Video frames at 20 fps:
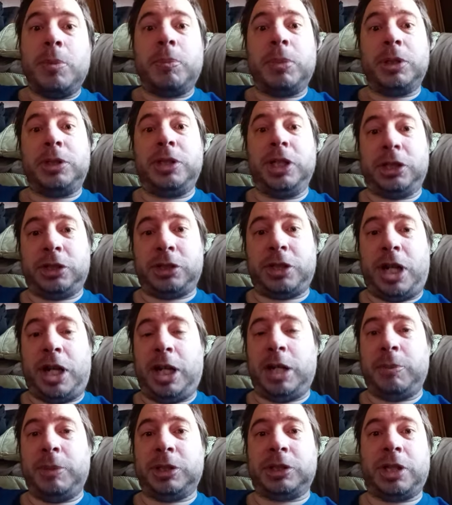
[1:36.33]
but this
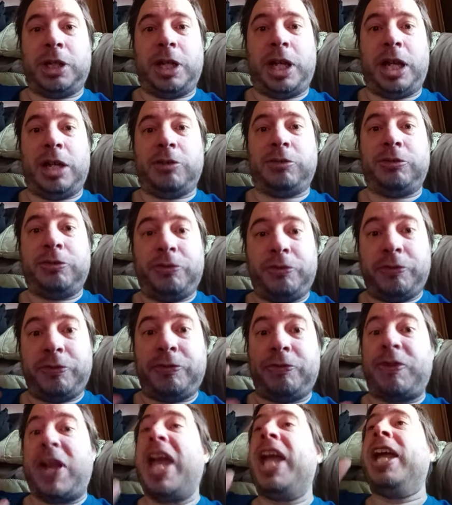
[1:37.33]
time it's going to have
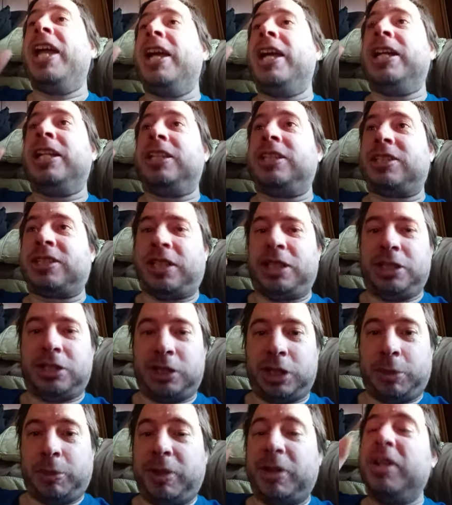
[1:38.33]
fans, ladies
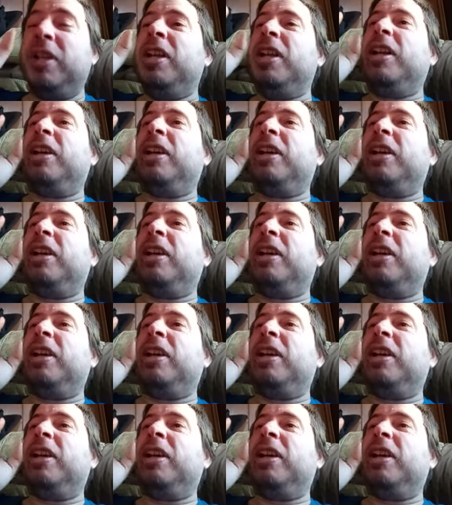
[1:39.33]
and gentlemen.